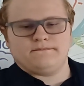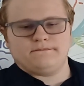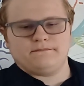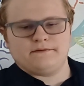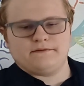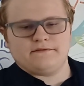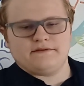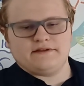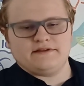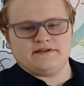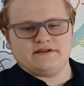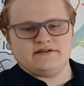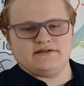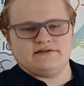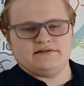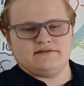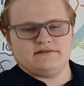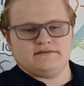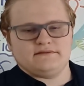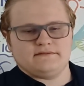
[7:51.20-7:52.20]

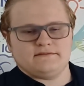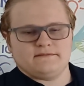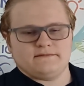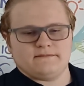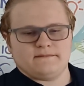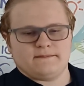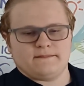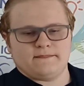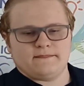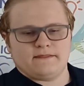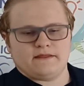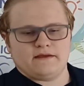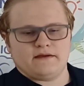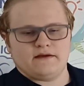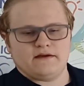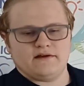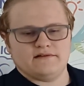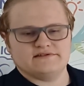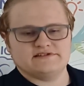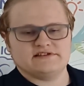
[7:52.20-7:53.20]
Preventing
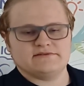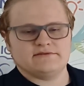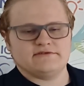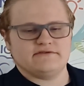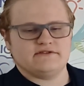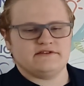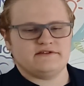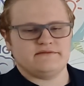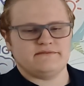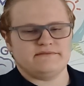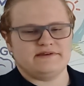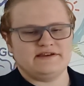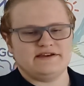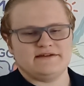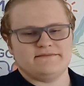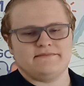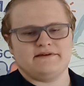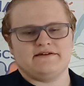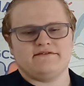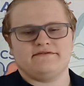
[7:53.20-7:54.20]
some of the
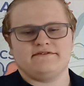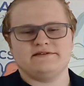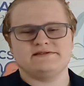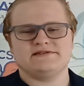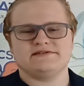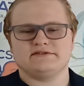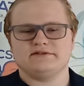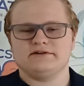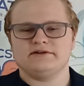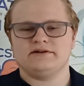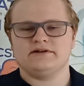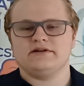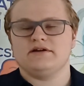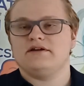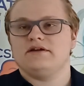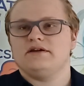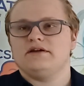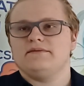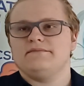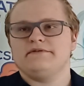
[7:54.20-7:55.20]
immediate benefits are
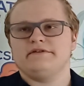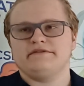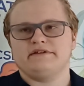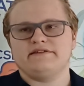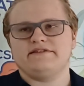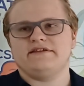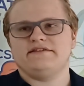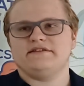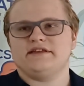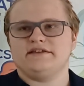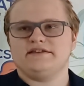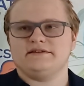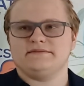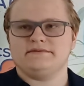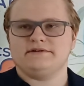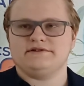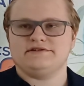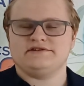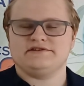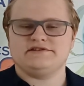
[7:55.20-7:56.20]
preventing data
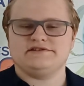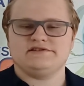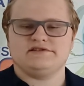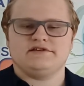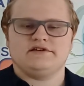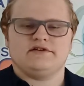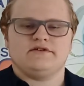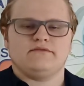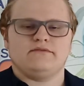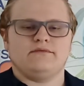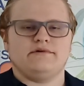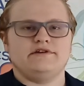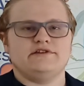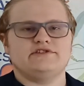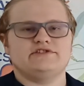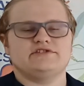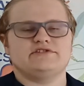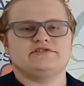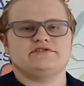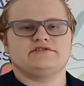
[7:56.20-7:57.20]
breaches,
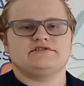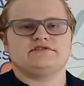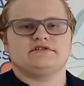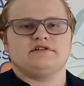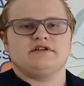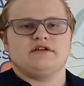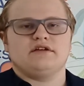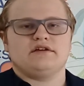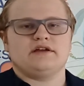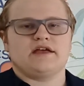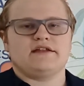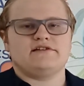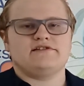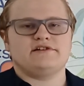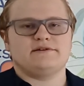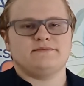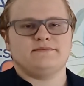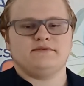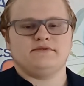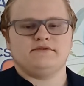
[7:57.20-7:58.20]
which can
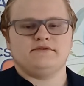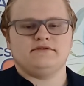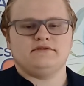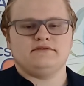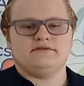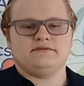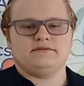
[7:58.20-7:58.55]
cripple